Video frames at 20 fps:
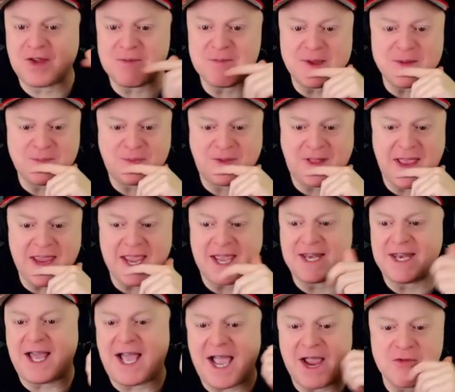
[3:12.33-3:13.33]
seen me play
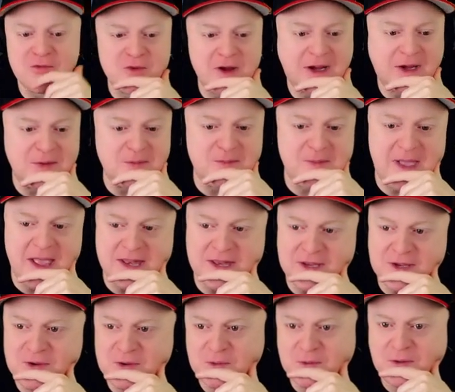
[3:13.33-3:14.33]
it, I
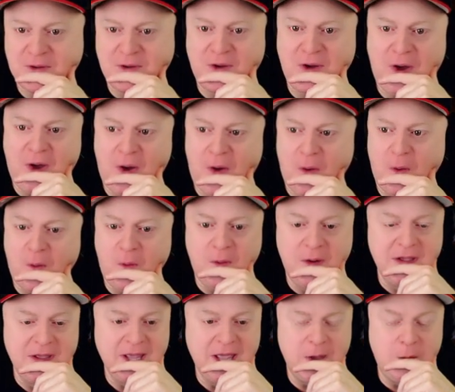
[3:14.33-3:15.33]
recommend you
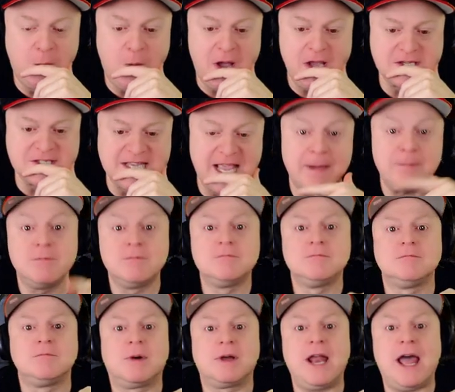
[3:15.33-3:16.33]
go and watch that.
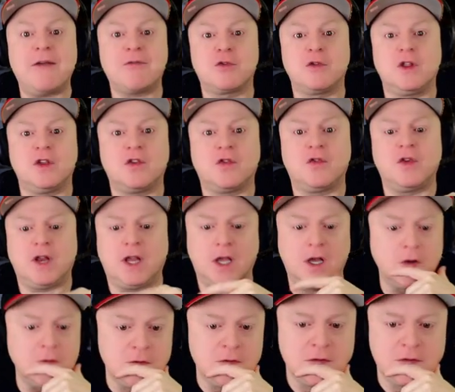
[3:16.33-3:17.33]
But after this
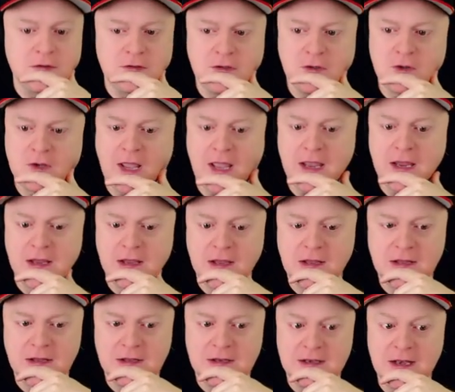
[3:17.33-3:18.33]
video. Okay,
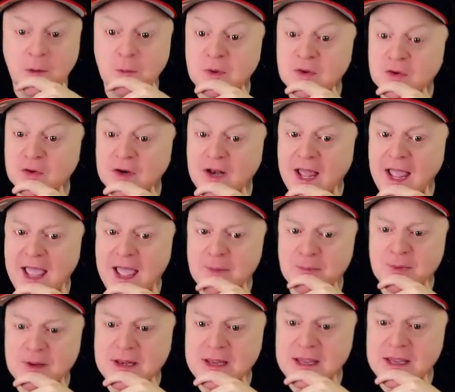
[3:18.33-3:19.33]
now what's going to
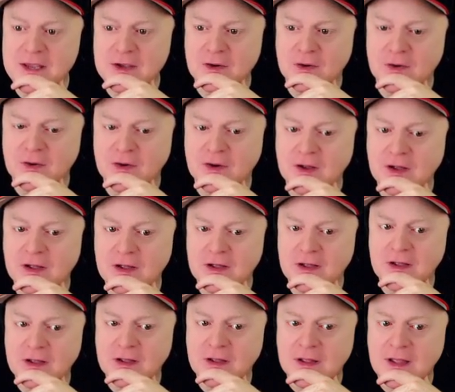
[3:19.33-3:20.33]
happen here?
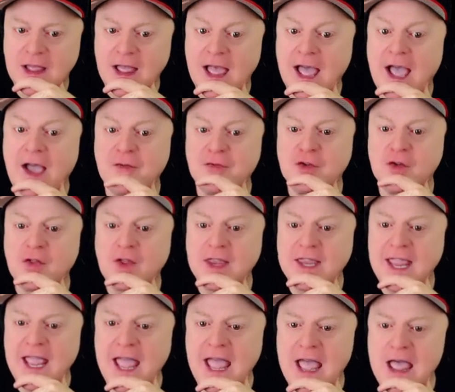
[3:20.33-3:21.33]
After the
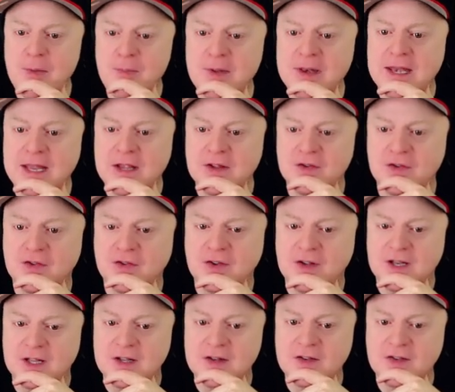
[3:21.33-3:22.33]
cabin
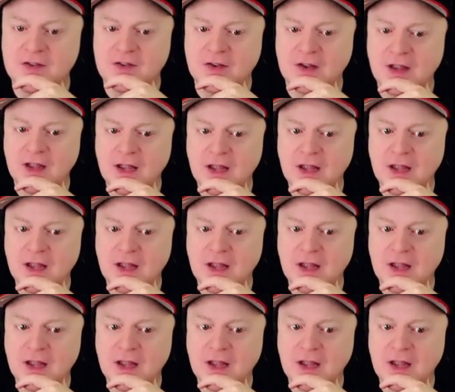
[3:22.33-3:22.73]
incident...